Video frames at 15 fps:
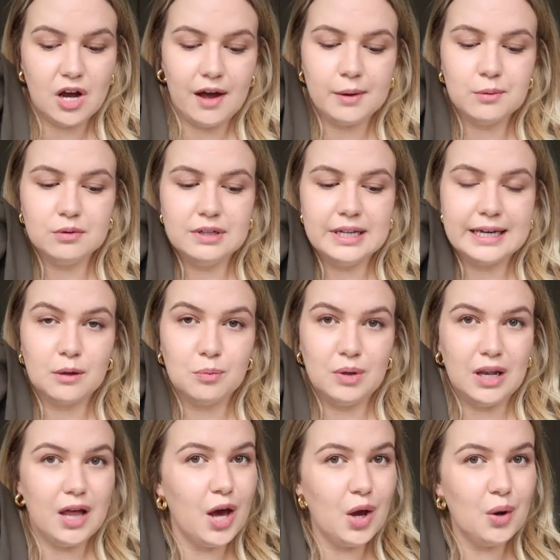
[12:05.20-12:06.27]
I will link
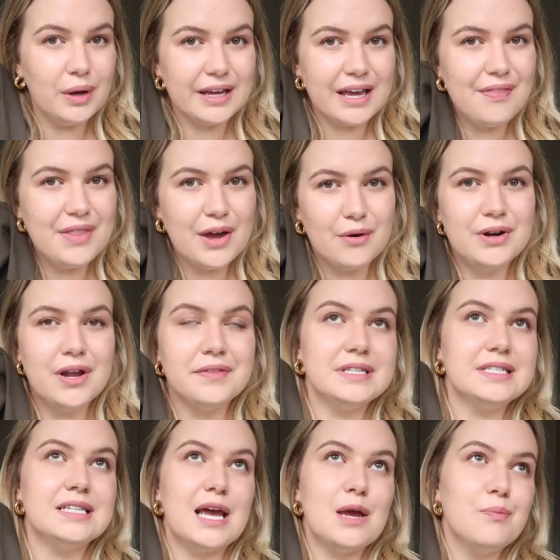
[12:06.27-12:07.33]
below. Again, they're another
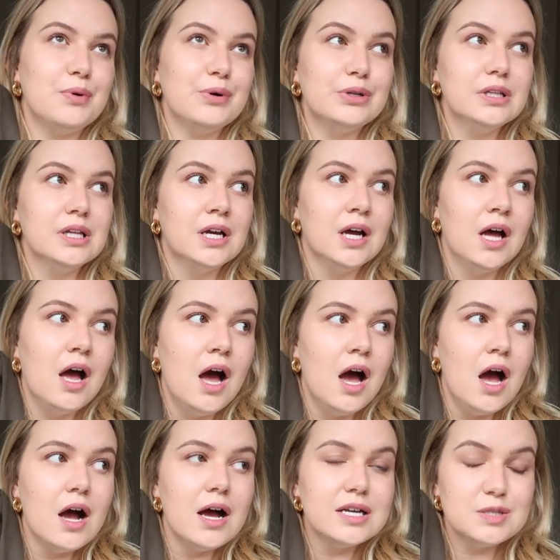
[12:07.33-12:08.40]
staple
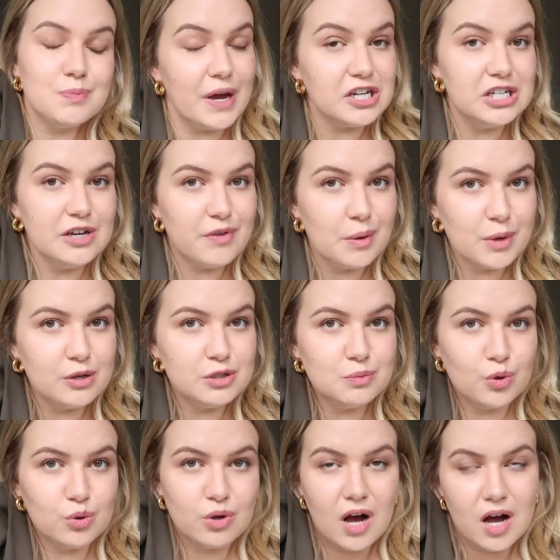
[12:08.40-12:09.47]
especially if I'm going to
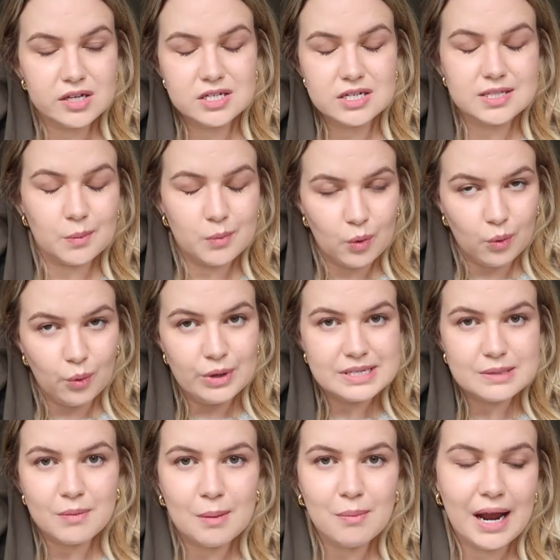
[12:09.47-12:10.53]
model castings, I'm always
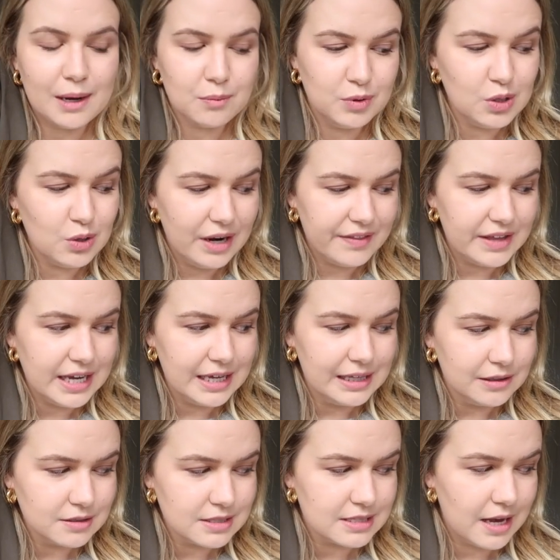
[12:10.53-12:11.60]
in my black boot leather
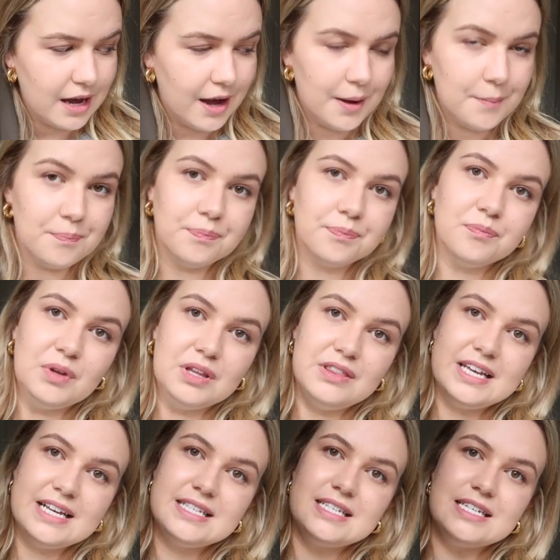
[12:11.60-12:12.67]
heels. Um, but
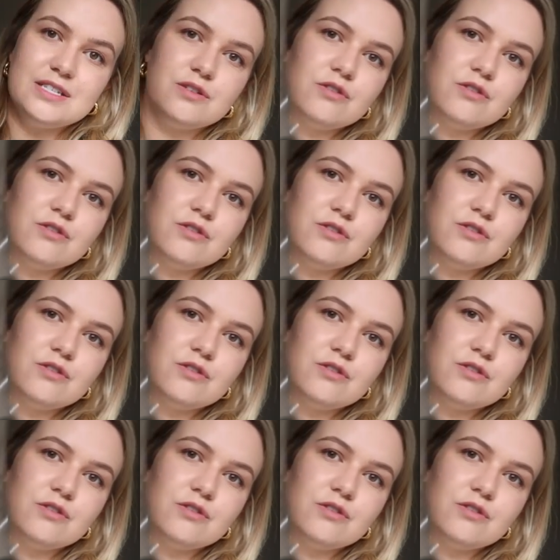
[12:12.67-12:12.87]
this is